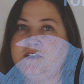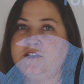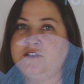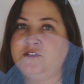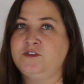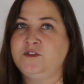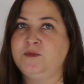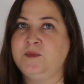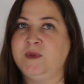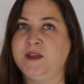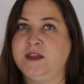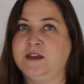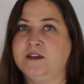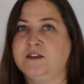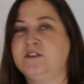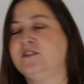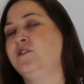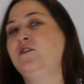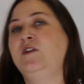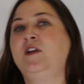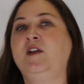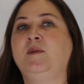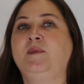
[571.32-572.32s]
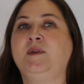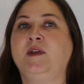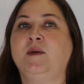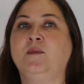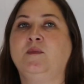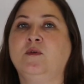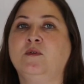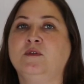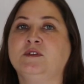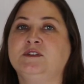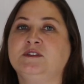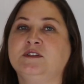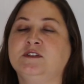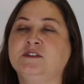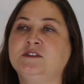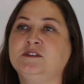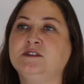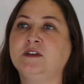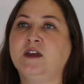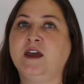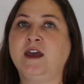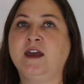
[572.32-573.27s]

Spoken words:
this to me is incredibly important.